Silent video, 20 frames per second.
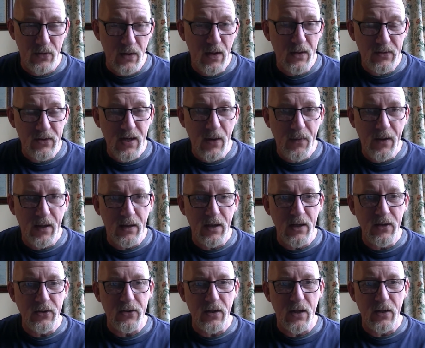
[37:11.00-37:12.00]
typically
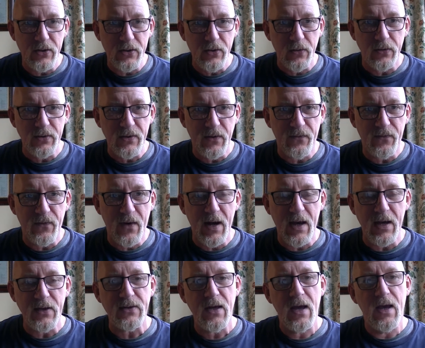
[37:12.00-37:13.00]
a shorter
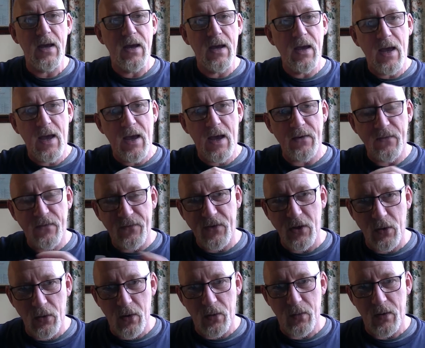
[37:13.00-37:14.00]
phrase and
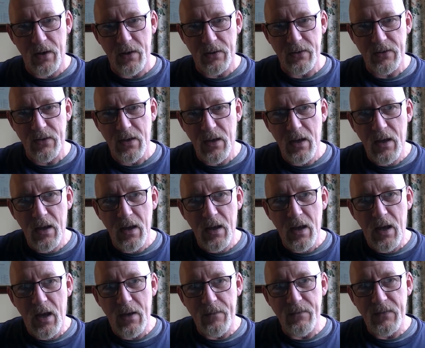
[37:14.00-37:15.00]
fewer words.
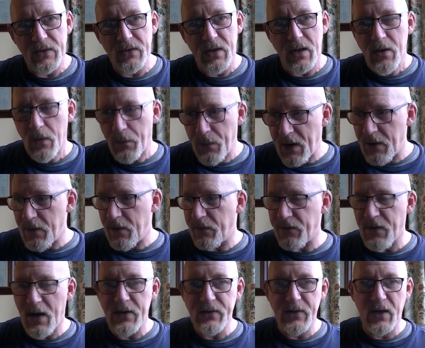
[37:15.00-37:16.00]
So you're
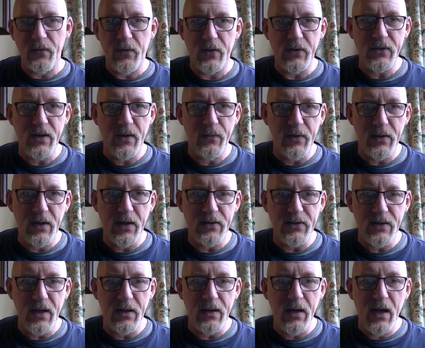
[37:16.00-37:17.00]
paraphrasing what somebody
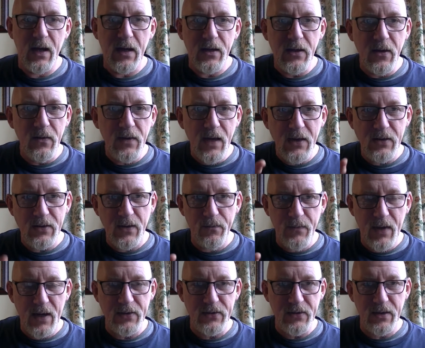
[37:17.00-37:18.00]
said. You need to
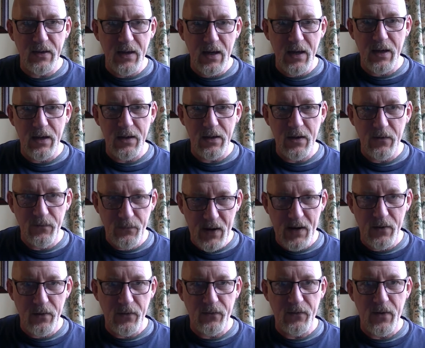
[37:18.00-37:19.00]
master the art of
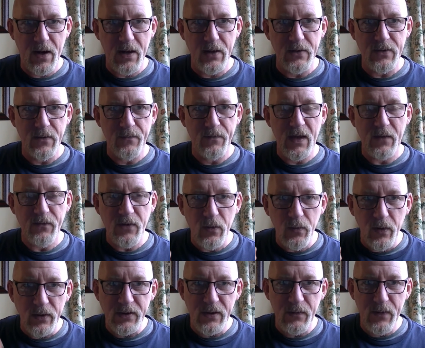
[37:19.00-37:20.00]
paraphrase. If you
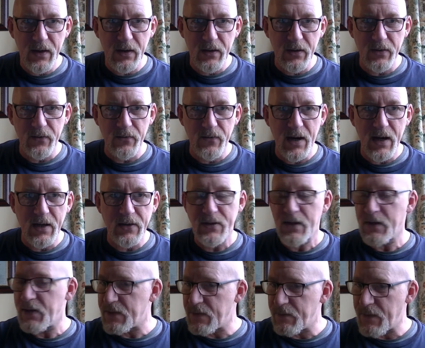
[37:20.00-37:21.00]
want to be a good writer,
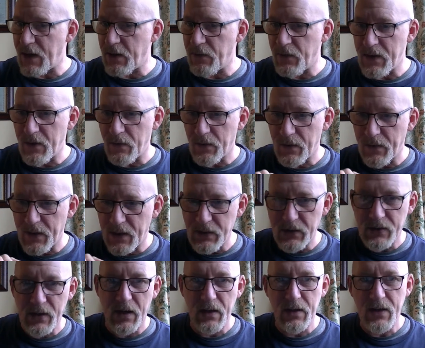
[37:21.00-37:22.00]
it doesn't matter whether you want to be a
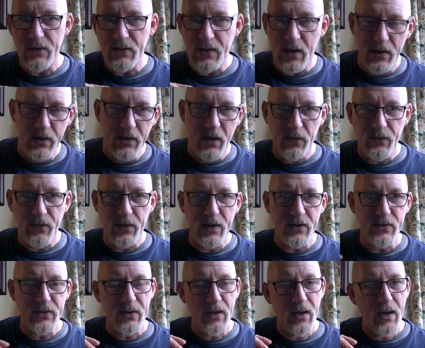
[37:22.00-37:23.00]
journalist, a
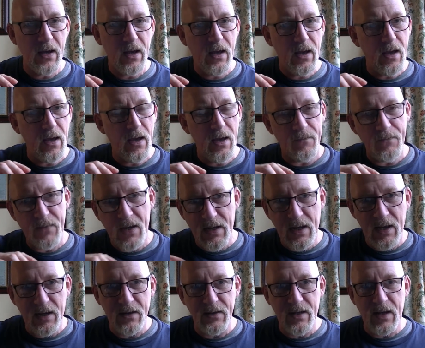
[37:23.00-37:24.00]
novelist, an
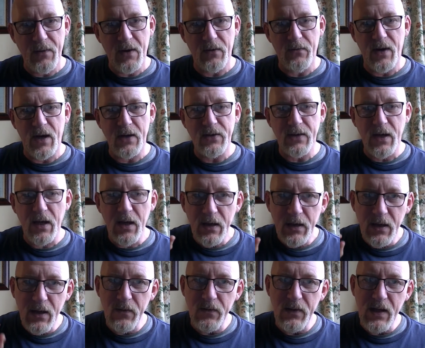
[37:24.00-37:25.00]
academic writer,
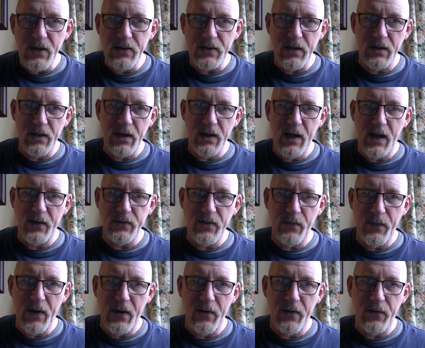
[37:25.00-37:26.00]
you need to learn how to
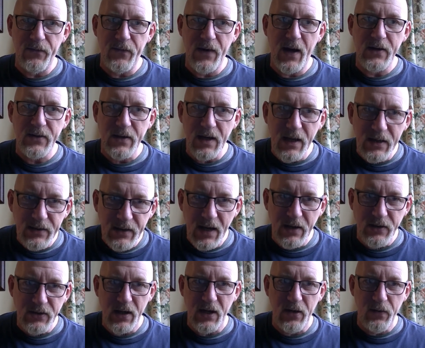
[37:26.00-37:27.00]
paraphrase, and it's
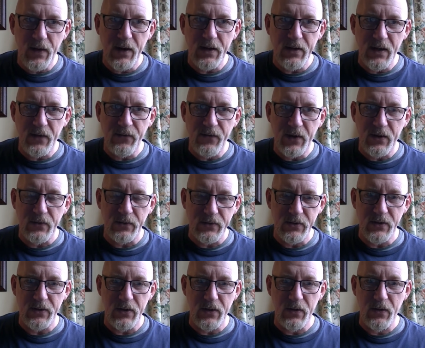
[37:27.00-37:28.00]
actually quite difficult
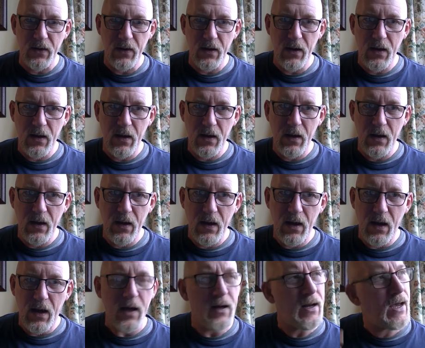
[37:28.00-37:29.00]
to do.
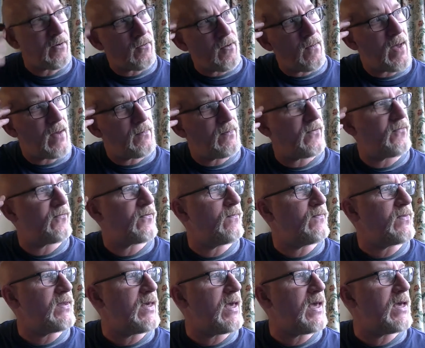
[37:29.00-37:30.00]
And I remember
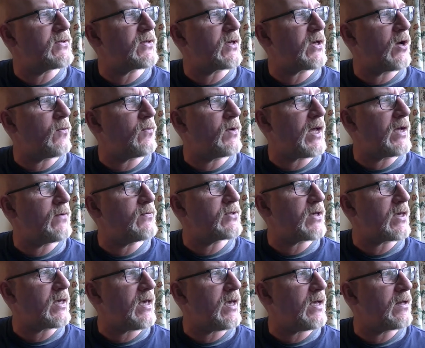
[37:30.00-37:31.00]
from years ago when I was a
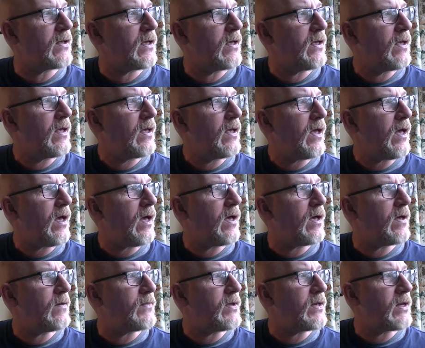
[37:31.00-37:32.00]
kid,
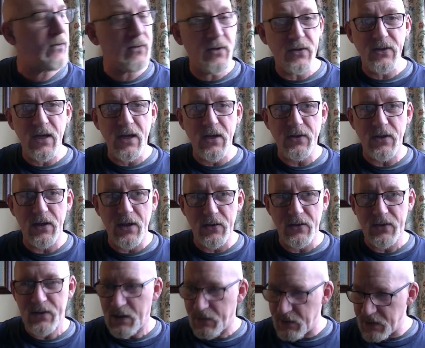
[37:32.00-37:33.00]
you know, the teacher
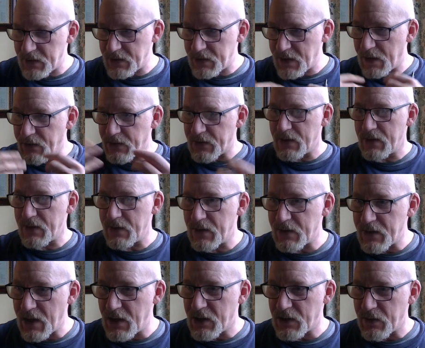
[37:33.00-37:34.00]
used to say, the
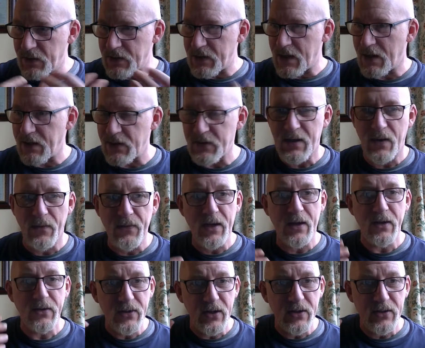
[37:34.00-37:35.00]
teacher would tell us something
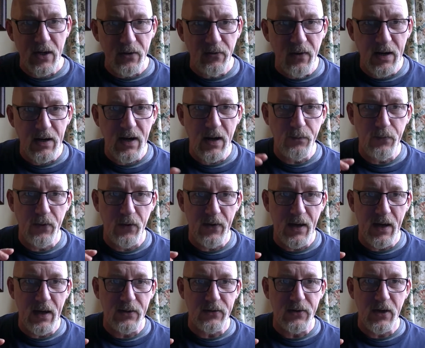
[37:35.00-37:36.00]
and she said, right, now put
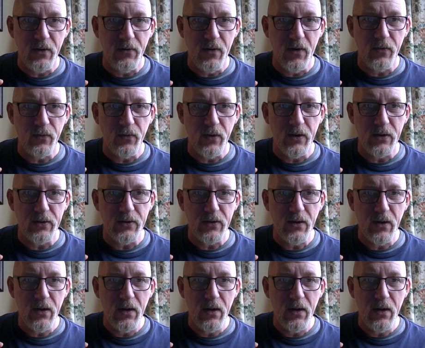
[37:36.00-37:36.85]
that into your own words.